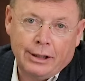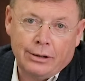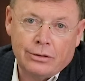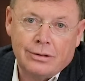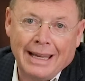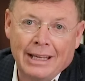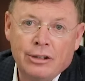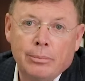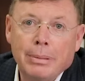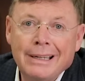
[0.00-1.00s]
accused
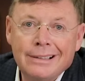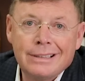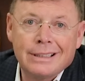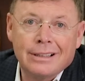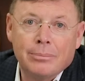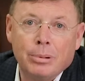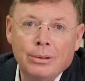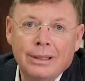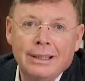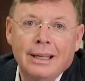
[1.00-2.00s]
Daniel Pearson of
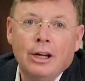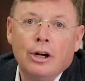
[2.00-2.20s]
pulling